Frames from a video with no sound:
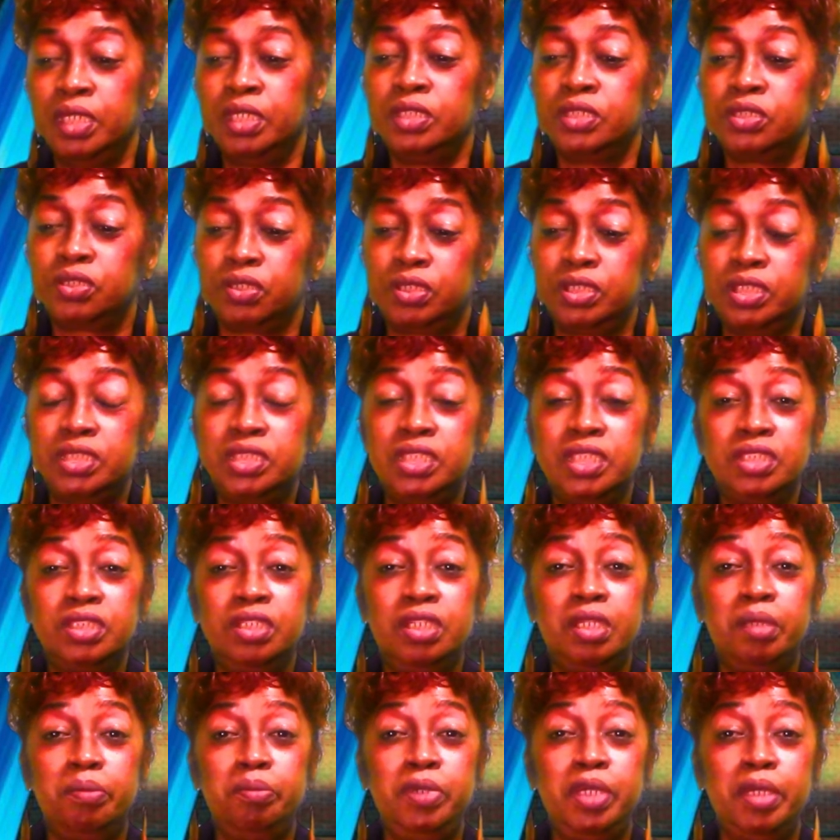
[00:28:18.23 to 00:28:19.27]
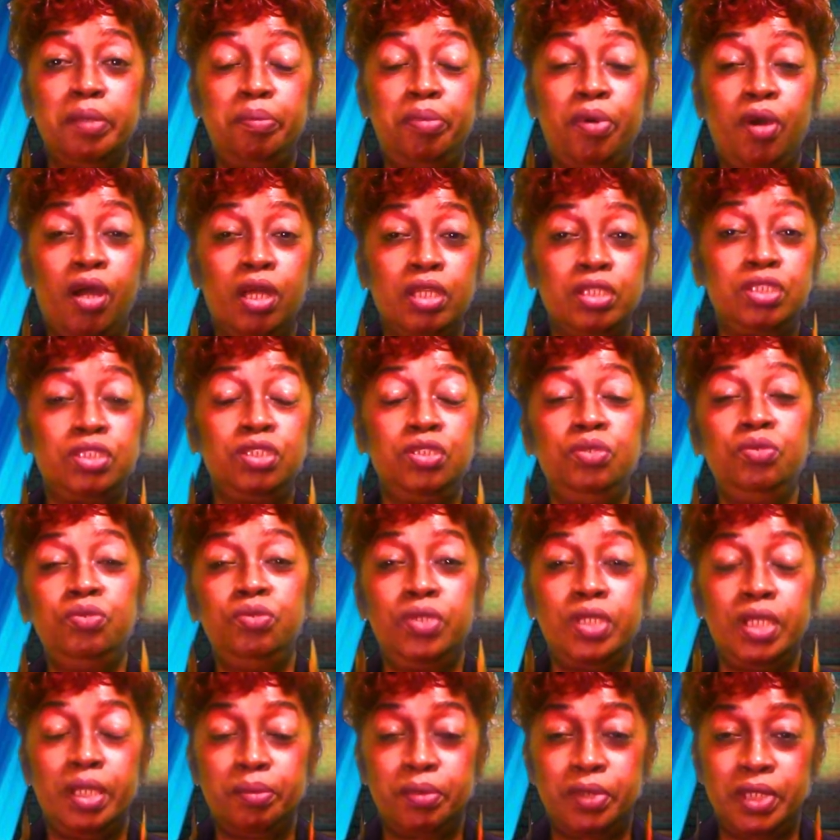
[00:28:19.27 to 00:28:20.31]
So this is going to be a part two,
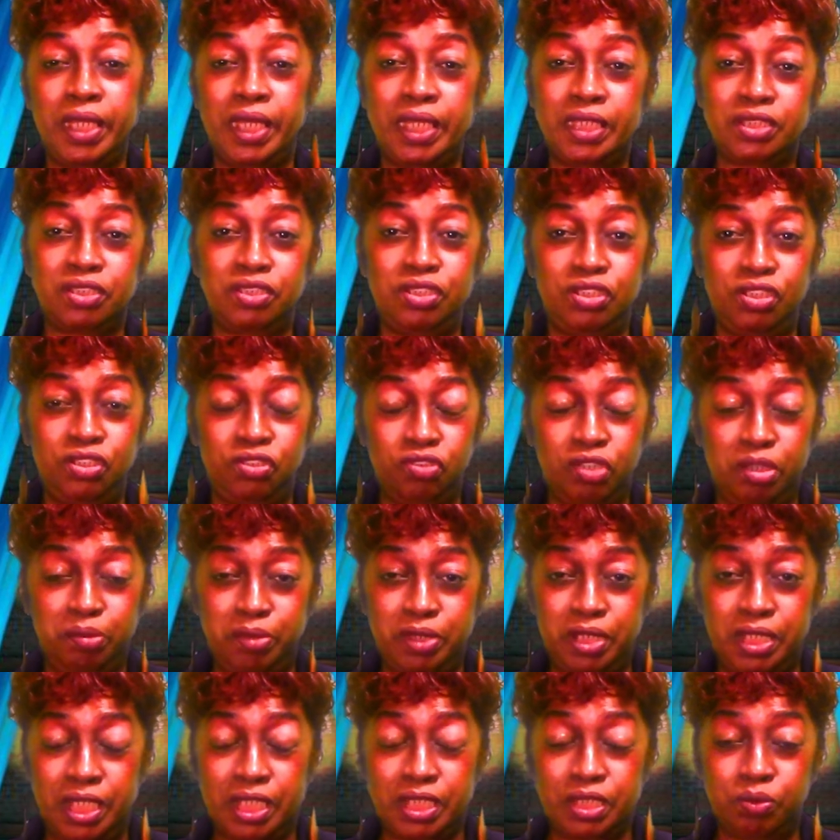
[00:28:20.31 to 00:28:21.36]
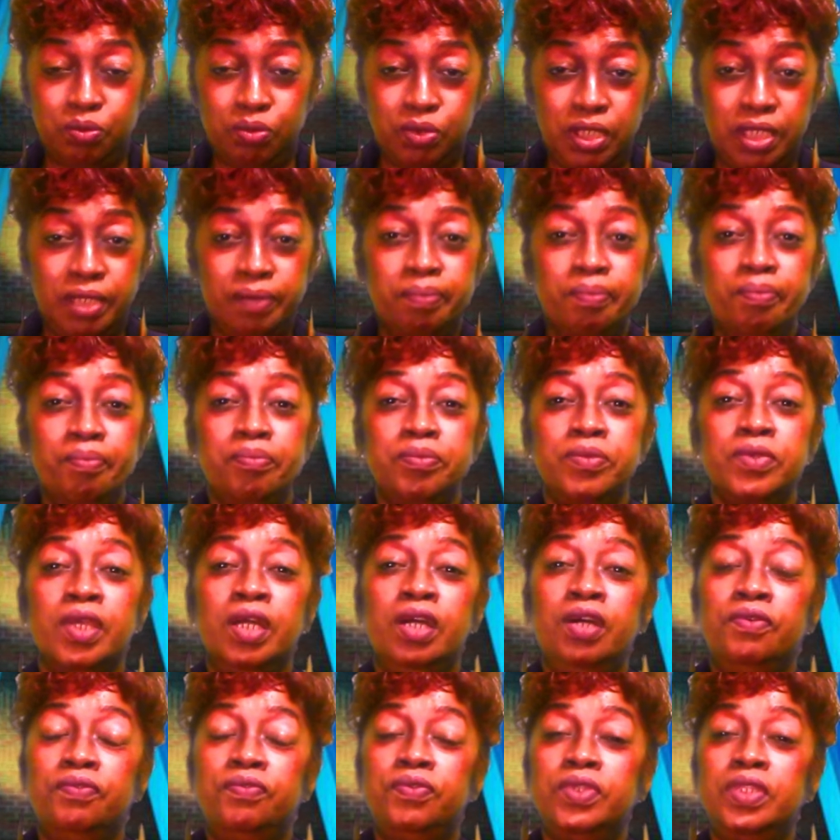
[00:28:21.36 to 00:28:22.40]
and I'm going to ask you to join me next week
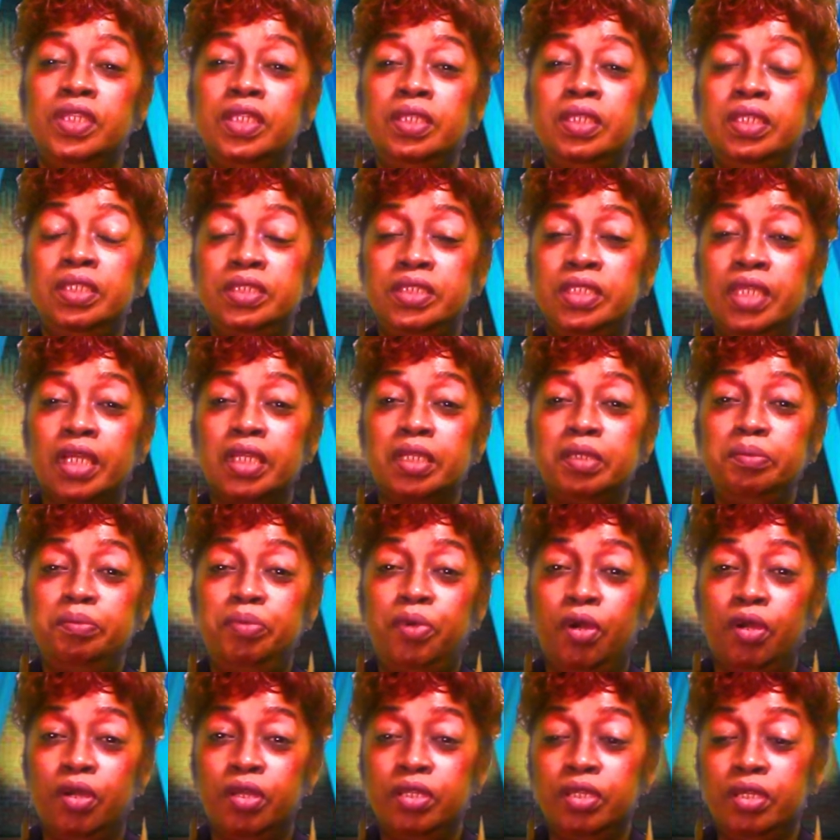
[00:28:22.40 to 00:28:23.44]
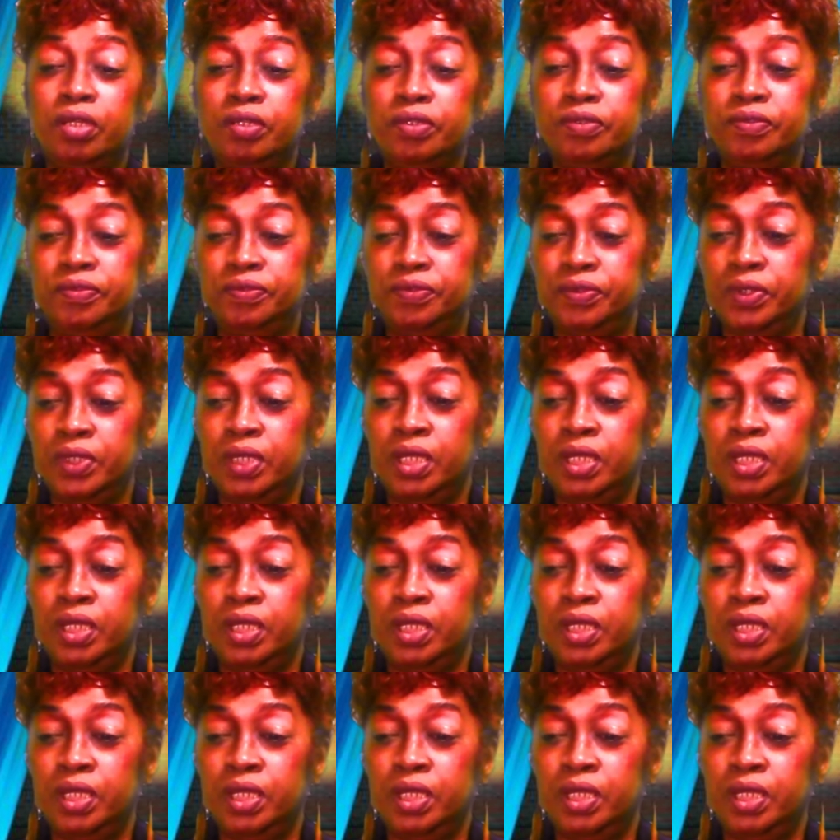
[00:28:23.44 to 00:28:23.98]
for the second part of